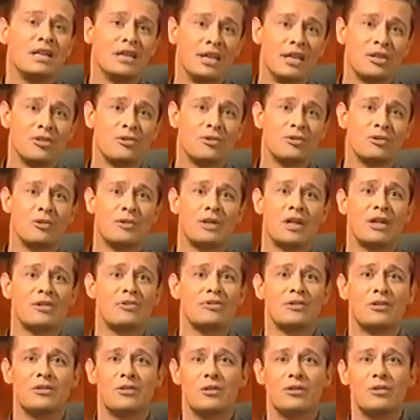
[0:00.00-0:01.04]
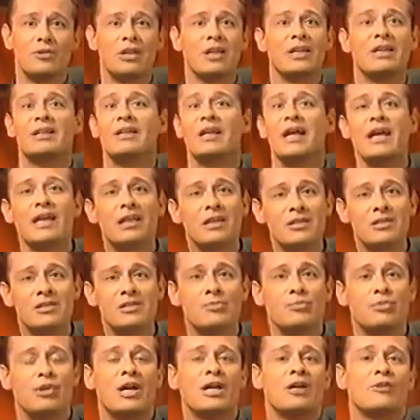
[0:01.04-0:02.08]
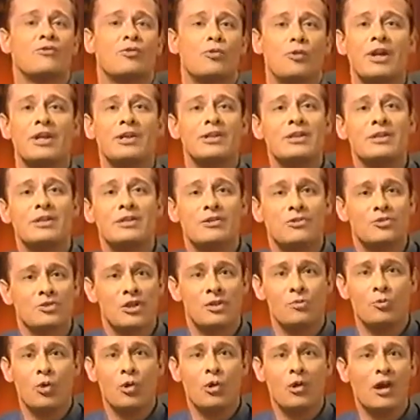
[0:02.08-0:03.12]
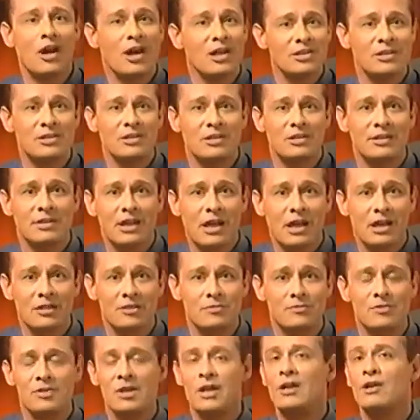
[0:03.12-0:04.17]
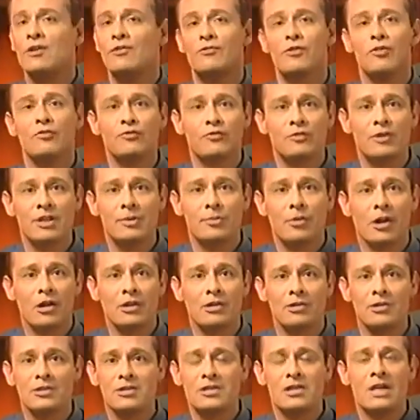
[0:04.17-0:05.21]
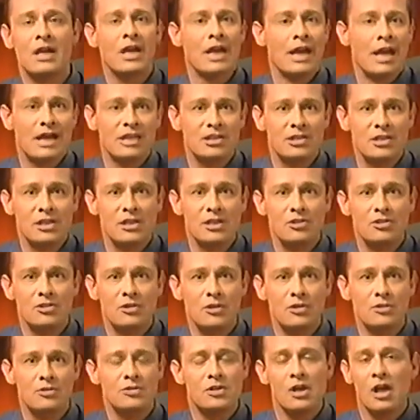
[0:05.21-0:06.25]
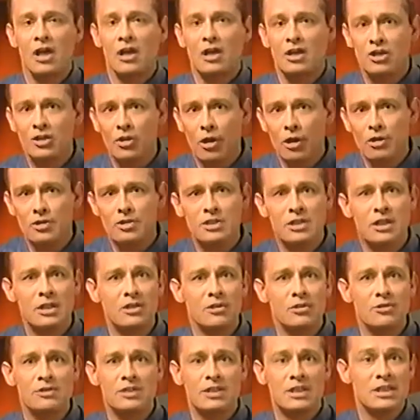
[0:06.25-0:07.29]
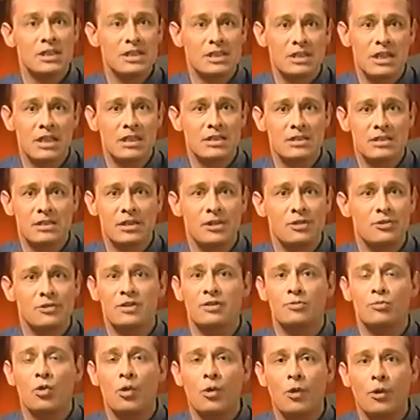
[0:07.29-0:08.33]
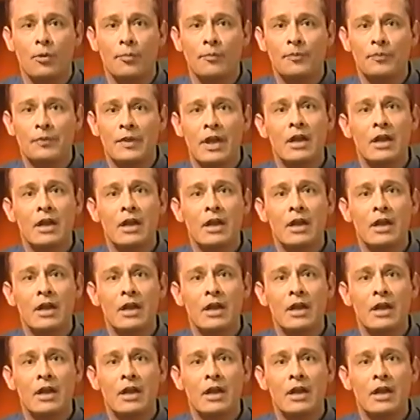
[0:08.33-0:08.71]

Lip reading: Then you'll learn how you could locate an endless supply of great deals on more hot selling items from flea markets, antique shows, yard sales, estate sales, and more.